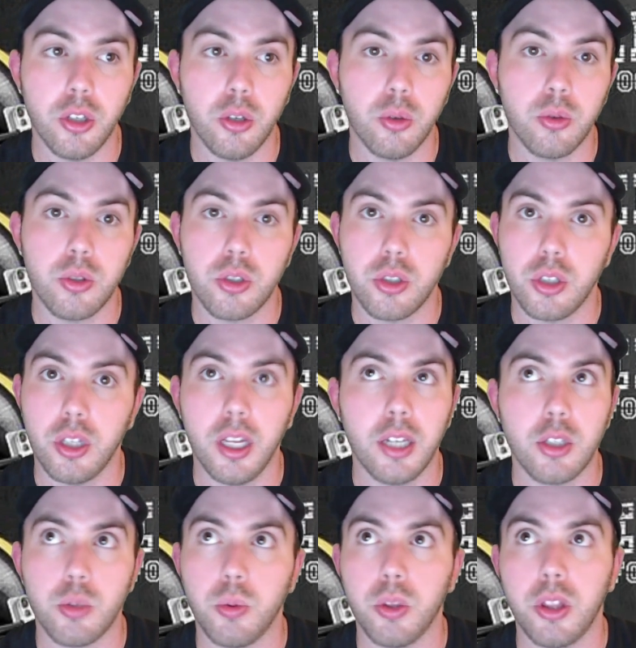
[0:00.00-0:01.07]

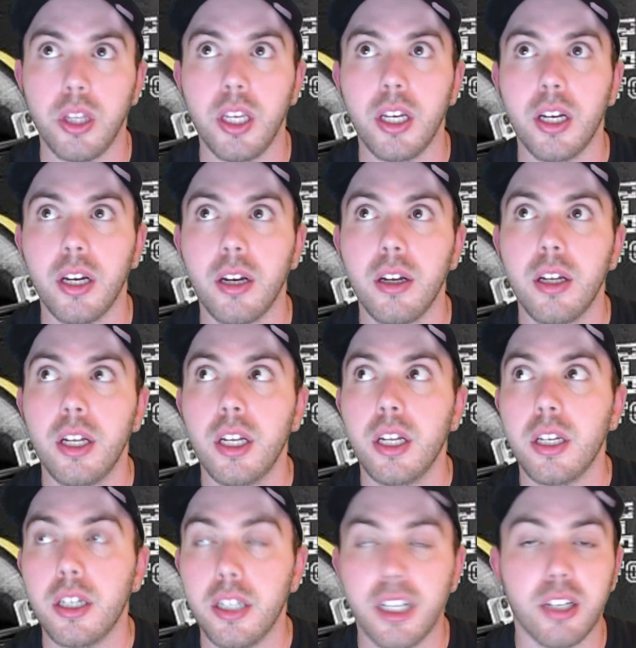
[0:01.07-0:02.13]
That's what the
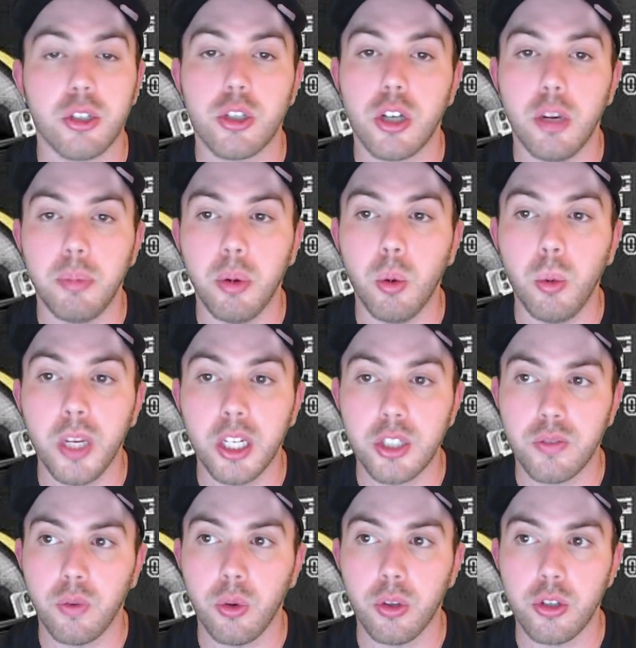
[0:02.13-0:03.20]
next couple weeks
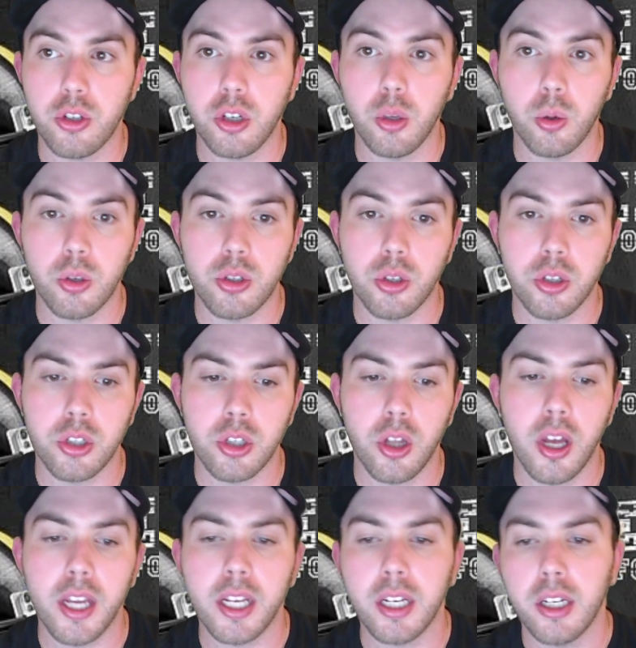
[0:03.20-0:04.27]
for the Steelers looks
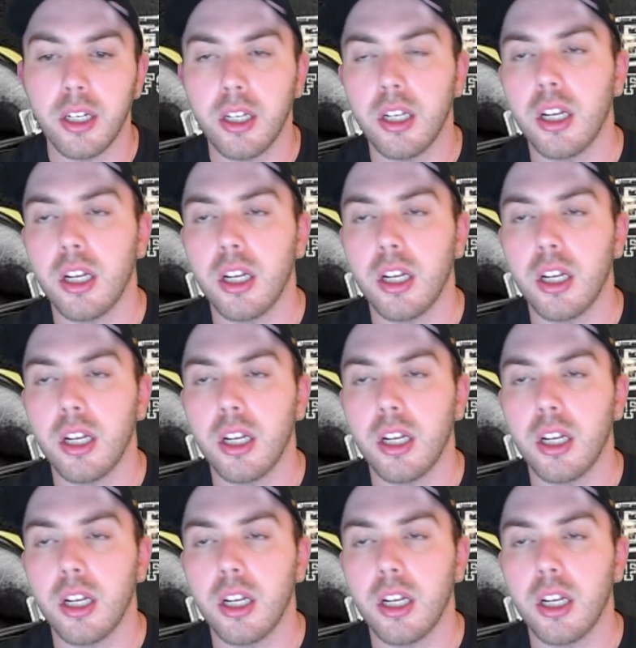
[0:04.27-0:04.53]
like.